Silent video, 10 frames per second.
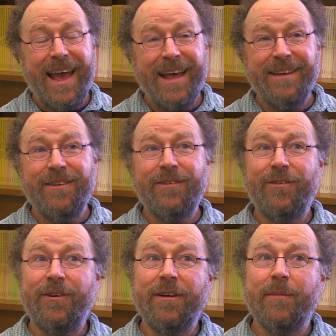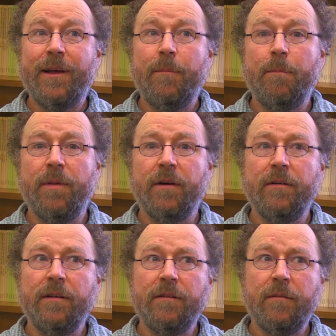And you're talking about
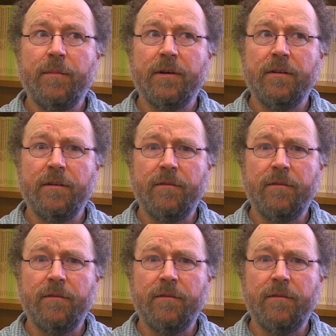billions and billions